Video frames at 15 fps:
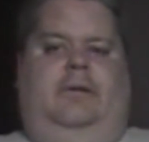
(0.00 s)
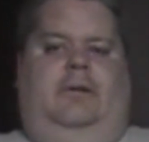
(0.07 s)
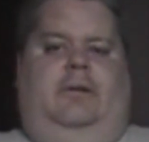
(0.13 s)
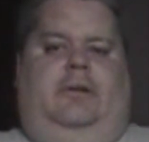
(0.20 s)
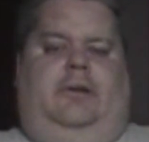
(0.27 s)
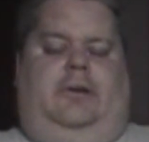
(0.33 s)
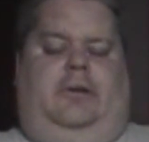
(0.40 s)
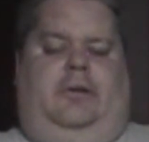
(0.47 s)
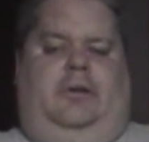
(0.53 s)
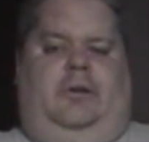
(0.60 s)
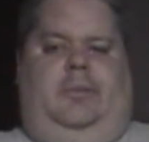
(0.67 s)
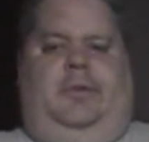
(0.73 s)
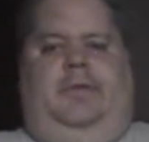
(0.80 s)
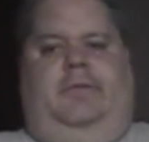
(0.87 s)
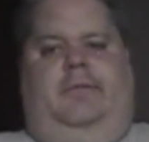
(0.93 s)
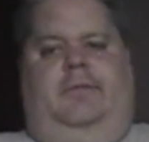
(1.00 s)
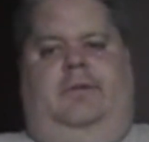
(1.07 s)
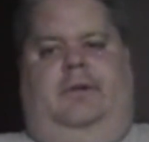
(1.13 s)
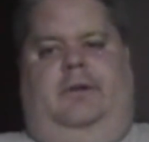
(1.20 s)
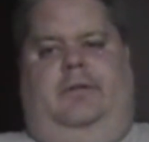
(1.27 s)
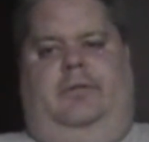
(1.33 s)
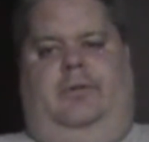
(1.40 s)
the Calgary Hitmen
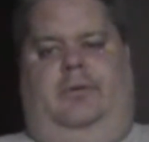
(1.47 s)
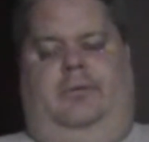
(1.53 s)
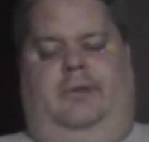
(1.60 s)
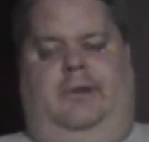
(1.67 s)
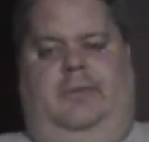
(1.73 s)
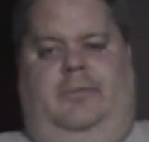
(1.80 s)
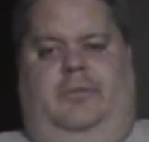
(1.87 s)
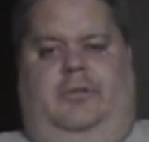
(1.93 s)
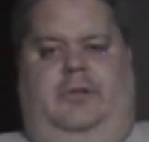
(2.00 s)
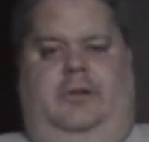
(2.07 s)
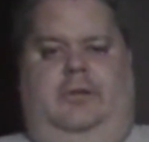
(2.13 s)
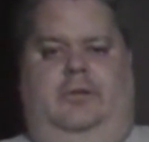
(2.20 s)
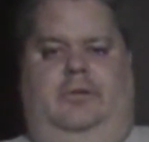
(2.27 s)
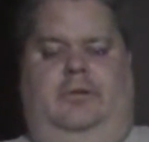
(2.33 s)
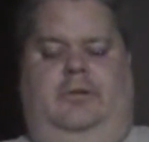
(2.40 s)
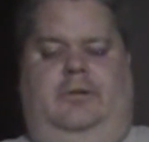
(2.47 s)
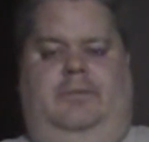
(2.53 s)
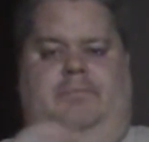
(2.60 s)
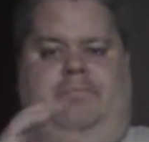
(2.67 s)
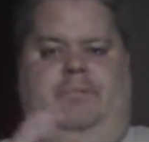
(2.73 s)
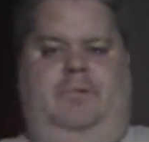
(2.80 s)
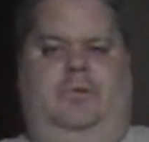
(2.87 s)
have home games scheduled
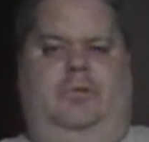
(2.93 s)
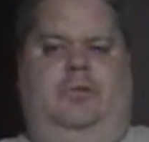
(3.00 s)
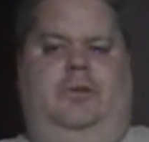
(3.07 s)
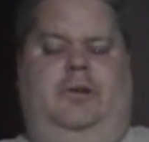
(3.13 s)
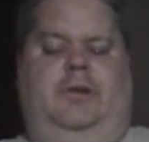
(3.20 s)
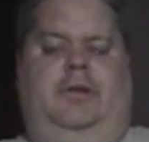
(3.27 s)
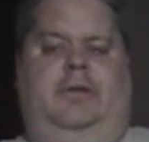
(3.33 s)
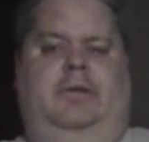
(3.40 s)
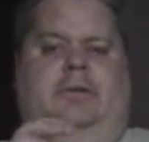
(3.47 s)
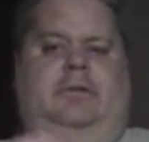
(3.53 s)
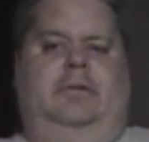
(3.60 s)
on Tuesday,